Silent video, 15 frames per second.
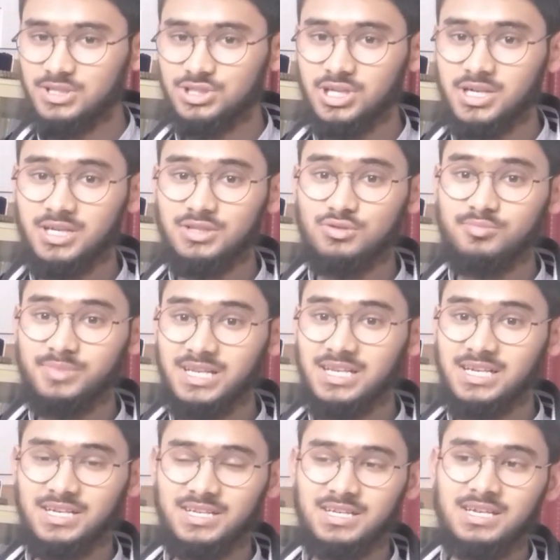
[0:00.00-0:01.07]
Shirkatul
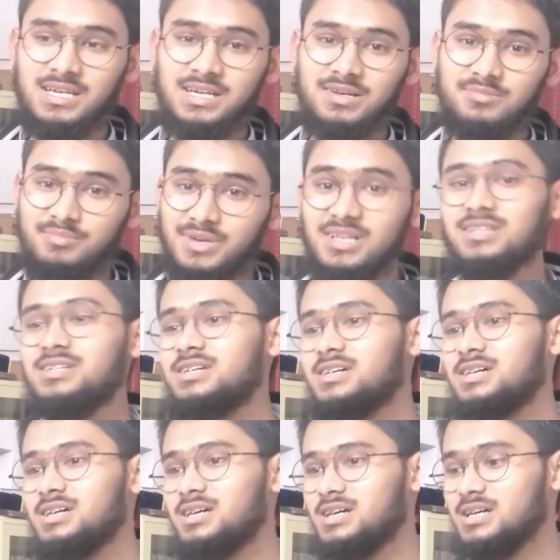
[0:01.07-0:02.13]
milk
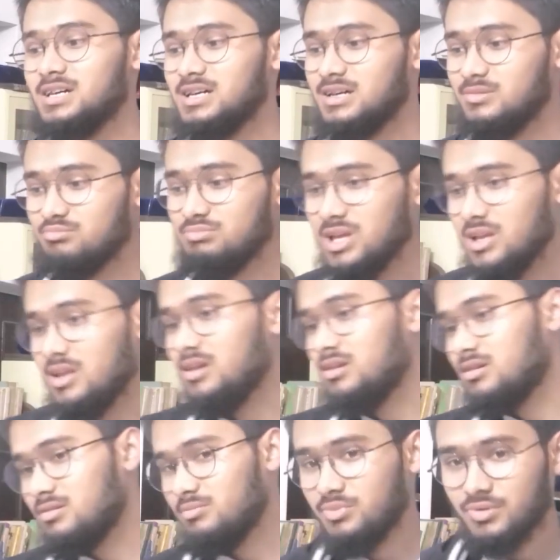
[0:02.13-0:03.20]

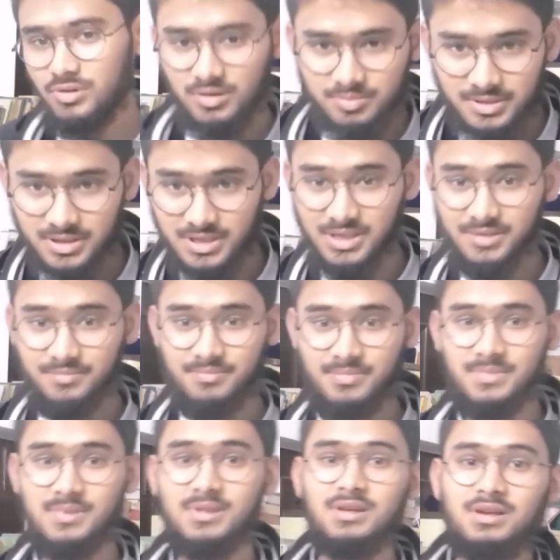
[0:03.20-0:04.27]
meaning property,
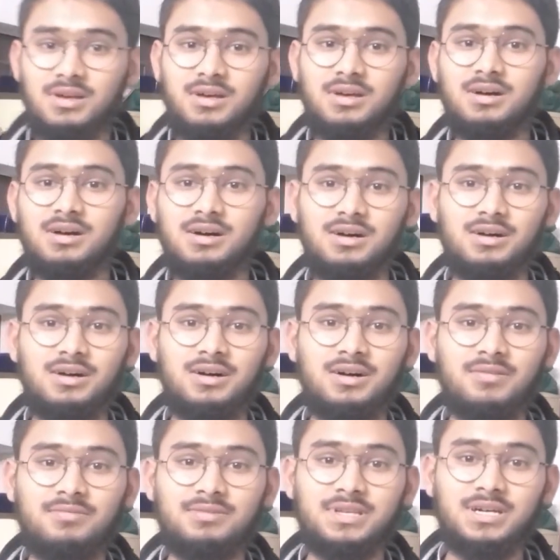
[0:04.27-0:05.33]

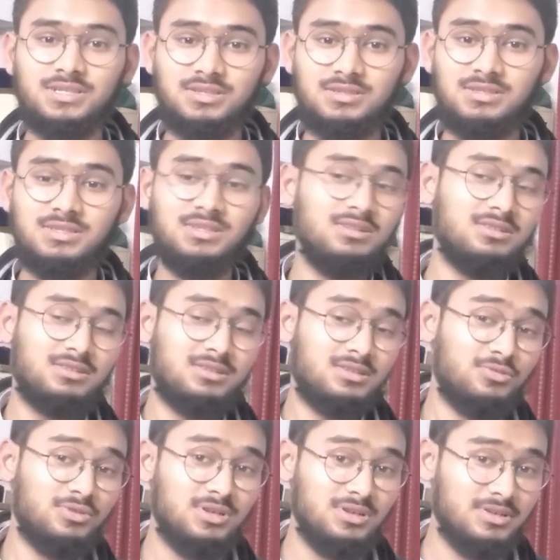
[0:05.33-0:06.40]
that
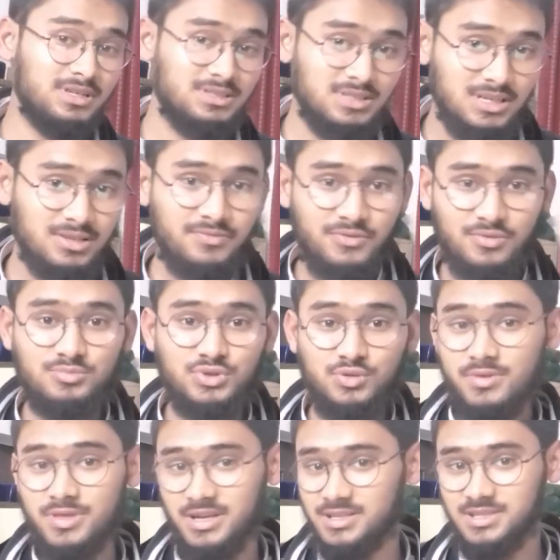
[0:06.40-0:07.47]
could result from two
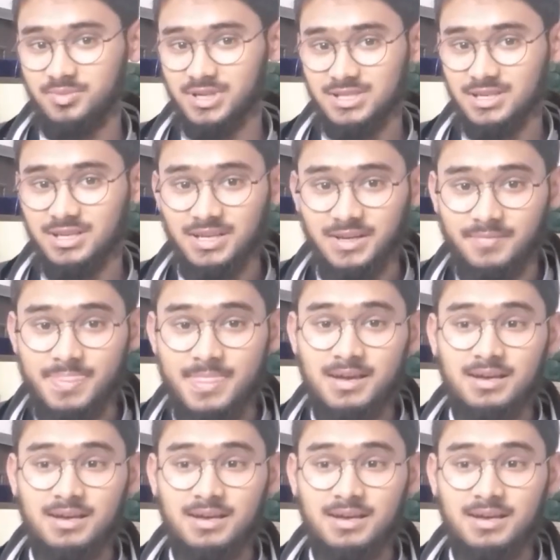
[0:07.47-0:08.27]
things basically.